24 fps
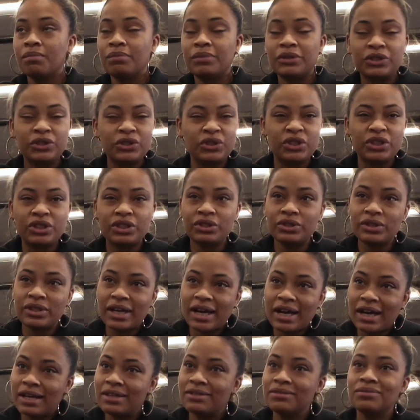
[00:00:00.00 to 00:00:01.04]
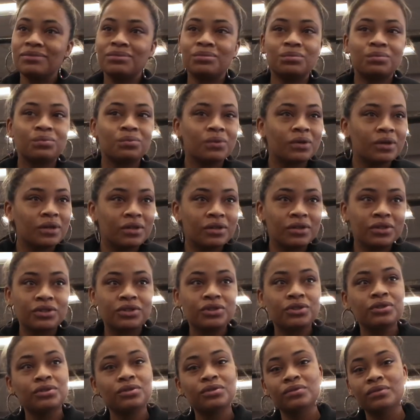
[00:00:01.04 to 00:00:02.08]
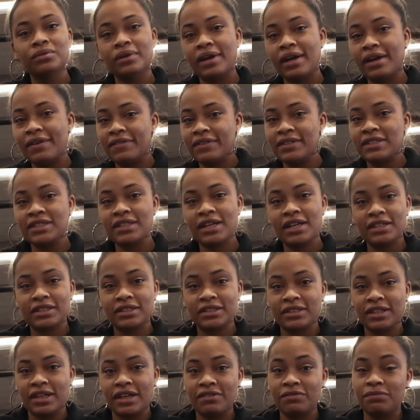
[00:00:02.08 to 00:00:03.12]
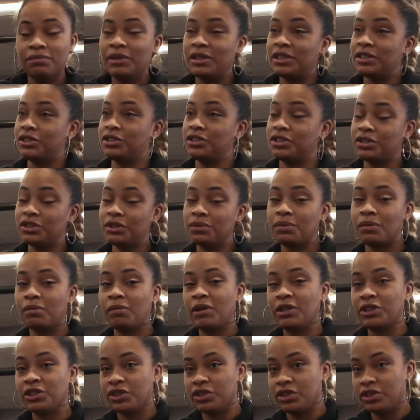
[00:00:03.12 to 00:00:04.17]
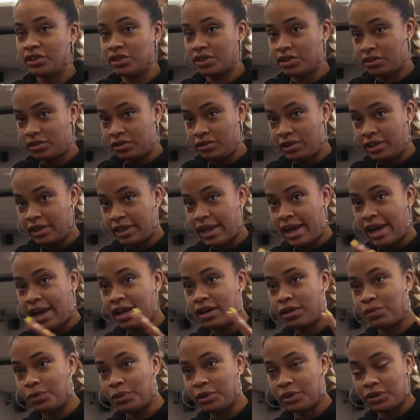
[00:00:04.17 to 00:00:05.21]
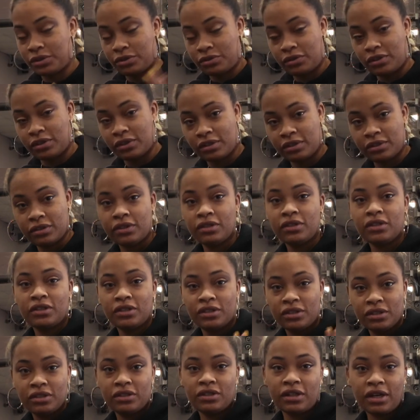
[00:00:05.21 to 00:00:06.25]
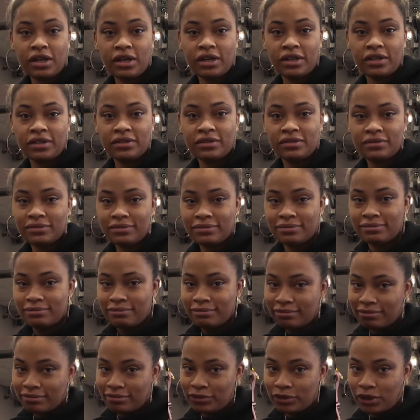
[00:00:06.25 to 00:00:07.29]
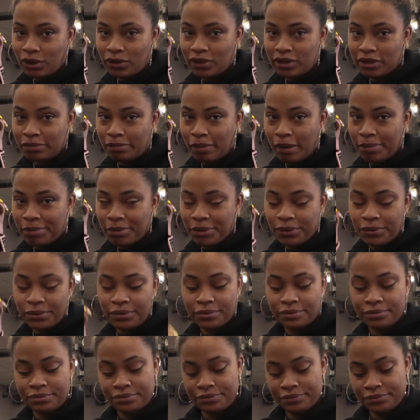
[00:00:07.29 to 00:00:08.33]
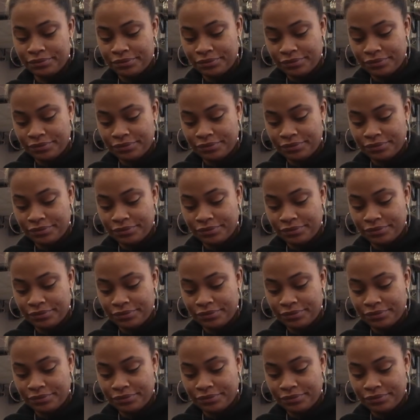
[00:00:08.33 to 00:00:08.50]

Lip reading: but you still got 1 or 2 heavy sets left, and you still want to make sure you get adequate strength done, throw this puppy on.